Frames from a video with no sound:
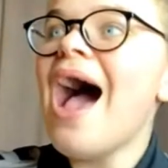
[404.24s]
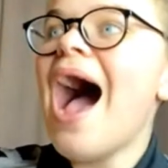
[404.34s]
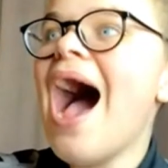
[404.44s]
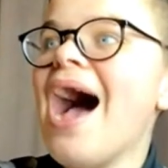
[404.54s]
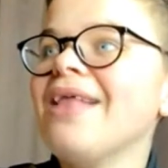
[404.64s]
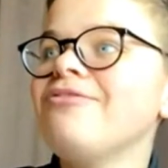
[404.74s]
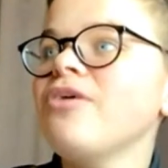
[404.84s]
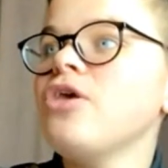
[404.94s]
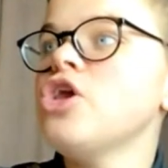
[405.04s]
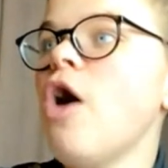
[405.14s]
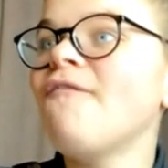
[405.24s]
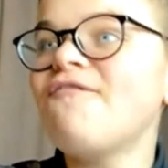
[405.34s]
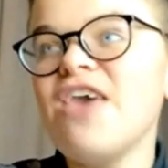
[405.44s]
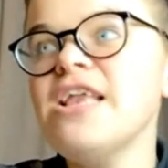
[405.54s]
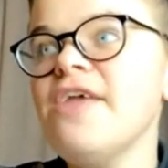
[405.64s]
And, you know,
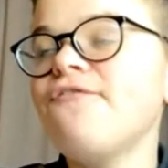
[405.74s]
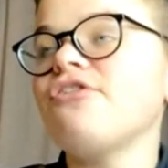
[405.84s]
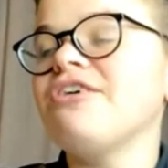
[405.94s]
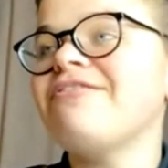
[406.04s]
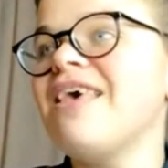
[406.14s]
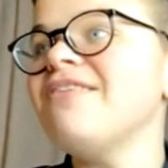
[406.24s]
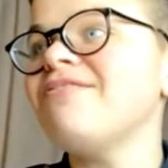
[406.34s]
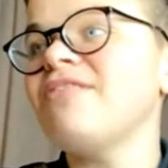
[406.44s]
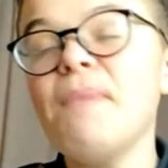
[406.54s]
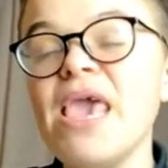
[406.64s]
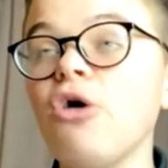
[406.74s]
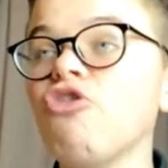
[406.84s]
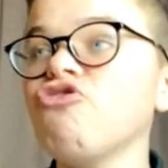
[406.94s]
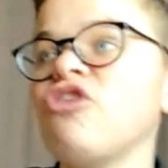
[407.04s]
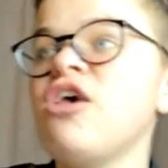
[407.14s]
Feeney for assists. They beat
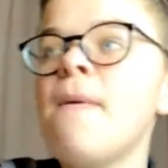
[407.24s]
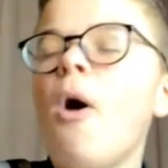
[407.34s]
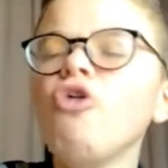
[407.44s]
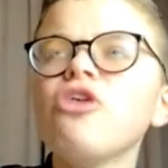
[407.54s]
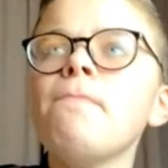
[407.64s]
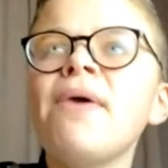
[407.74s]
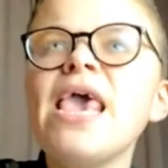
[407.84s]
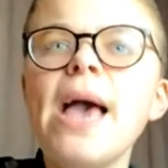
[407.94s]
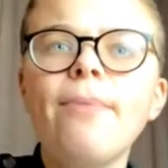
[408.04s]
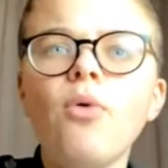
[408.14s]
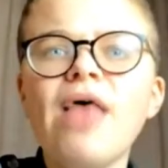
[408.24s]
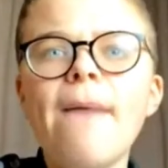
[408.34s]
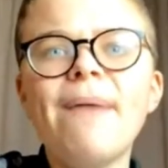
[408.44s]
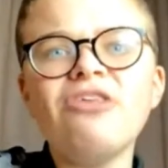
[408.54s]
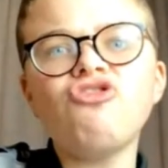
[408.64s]
us. Us and Peterborough were
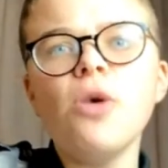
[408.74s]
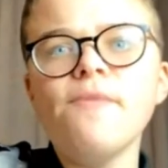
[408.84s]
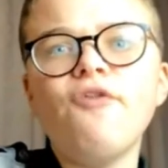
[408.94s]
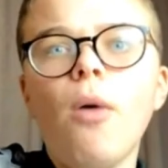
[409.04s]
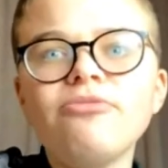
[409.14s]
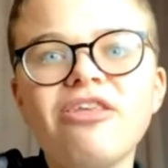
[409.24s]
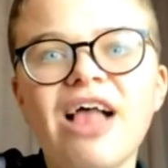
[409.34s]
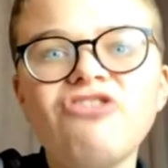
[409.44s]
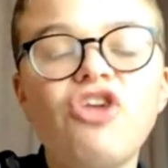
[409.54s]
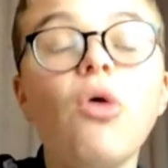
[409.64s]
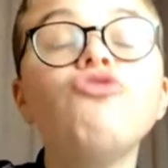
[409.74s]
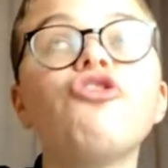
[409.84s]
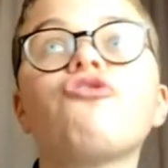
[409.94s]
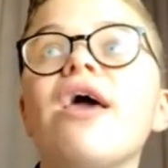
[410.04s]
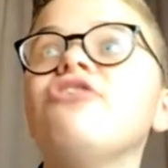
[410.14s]
their best two performances last year
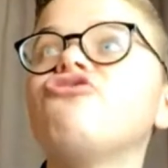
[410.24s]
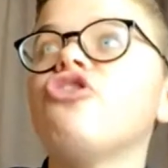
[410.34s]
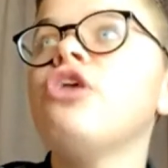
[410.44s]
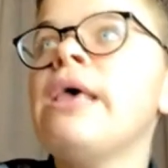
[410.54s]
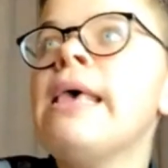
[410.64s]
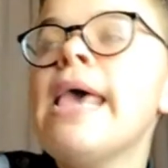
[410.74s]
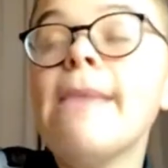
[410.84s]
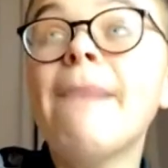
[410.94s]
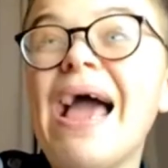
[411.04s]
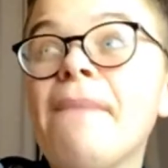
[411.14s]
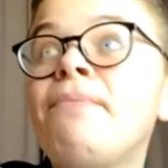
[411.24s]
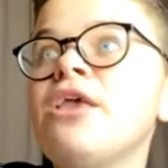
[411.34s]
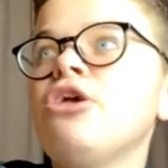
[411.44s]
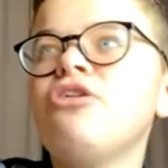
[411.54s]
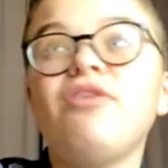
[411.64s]
under Grayson, in my
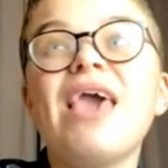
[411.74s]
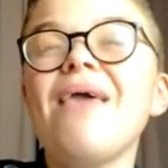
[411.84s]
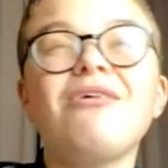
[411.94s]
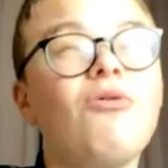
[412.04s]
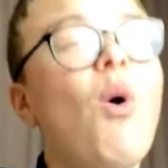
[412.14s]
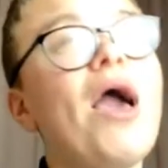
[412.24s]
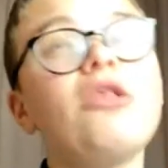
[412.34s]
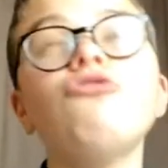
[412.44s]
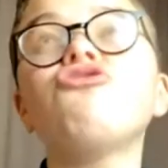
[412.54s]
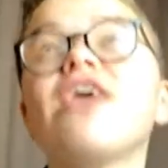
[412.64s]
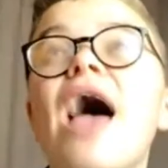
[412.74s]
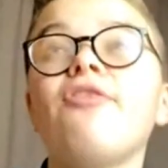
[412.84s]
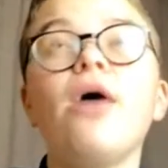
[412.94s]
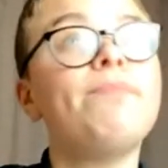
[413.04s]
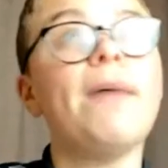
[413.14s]
opinion. And they came quite close
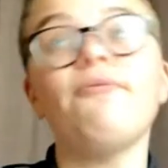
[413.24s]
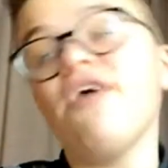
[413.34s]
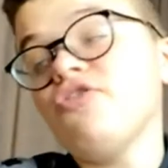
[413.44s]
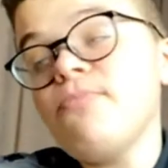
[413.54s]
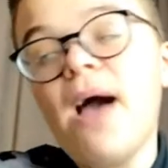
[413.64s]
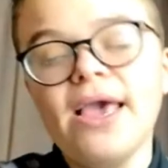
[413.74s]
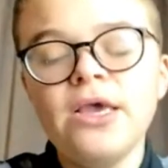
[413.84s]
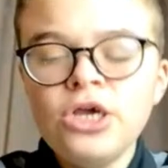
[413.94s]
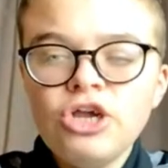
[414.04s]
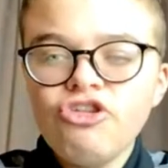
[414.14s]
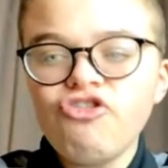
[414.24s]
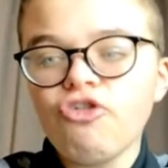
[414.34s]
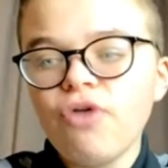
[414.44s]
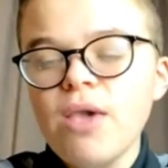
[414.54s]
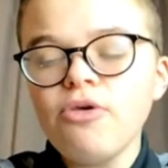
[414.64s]
together. Blackpool fans might
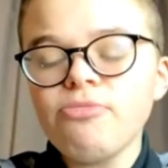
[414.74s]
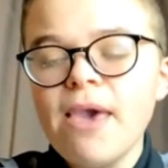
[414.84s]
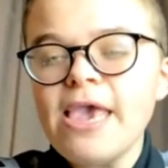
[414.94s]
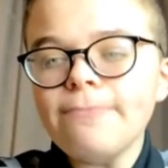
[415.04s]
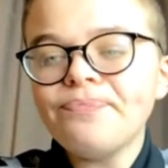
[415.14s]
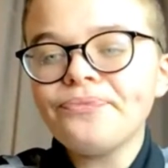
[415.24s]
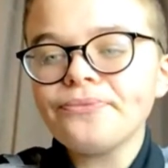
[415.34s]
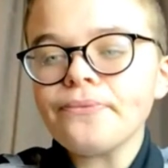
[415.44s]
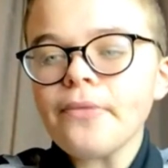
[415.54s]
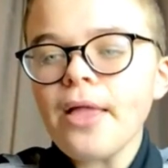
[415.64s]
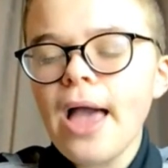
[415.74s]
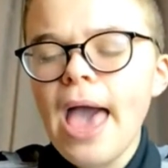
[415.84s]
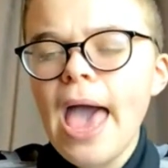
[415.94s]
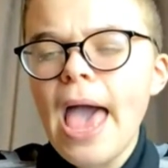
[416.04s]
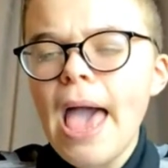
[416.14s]
disagree with me.
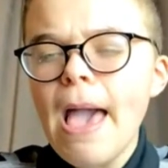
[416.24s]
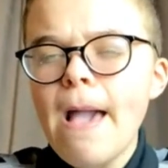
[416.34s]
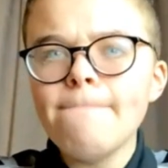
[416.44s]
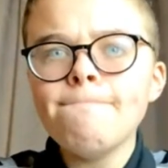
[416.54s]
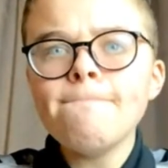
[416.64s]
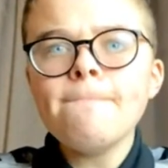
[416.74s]
But,